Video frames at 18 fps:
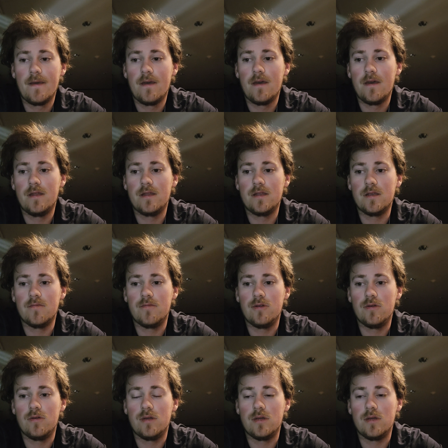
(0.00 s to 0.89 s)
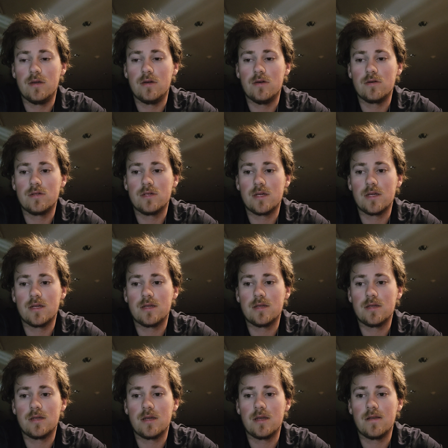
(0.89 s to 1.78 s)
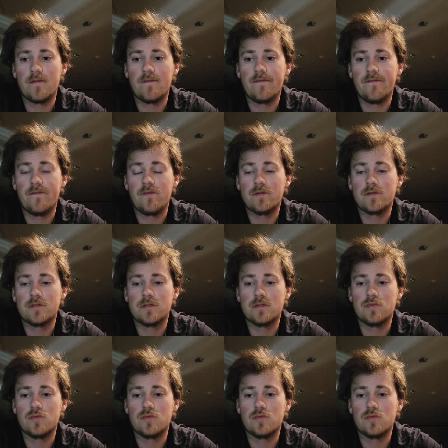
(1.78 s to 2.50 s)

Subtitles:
And the WTO sets and enforces